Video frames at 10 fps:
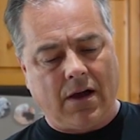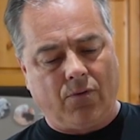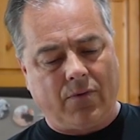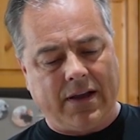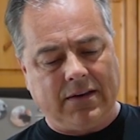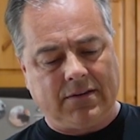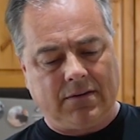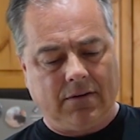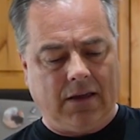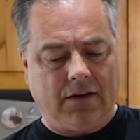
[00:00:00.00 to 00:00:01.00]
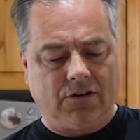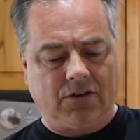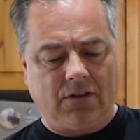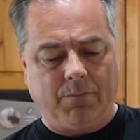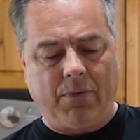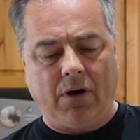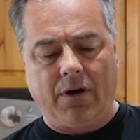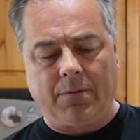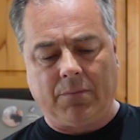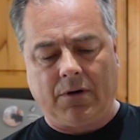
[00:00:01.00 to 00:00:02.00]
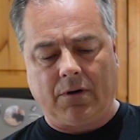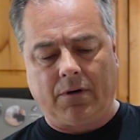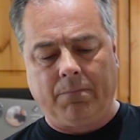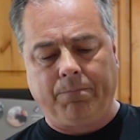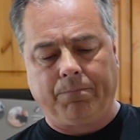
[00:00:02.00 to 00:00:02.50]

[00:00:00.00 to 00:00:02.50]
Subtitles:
right into the bottom here,